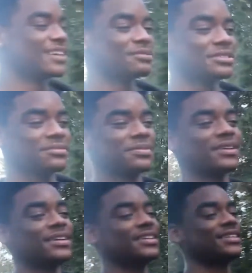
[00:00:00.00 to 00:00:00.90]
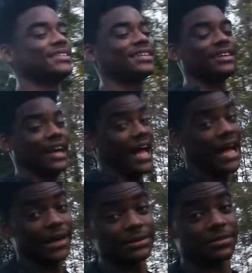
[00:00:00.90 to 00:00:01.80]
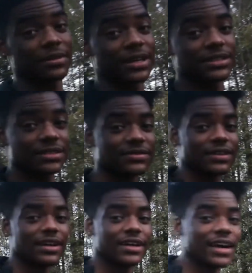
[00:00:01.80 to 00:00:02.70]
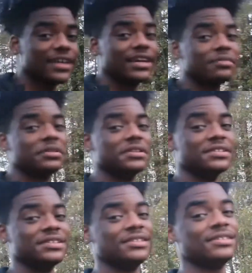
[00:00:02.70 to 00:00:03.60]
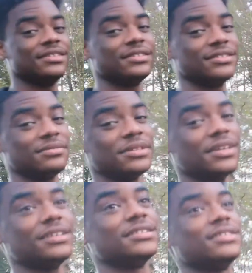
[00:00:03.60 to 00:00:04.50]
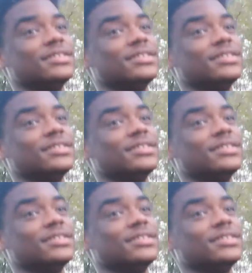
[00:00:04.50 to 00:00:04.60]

I'm surprised. I'm surprised I got that many. To be honest.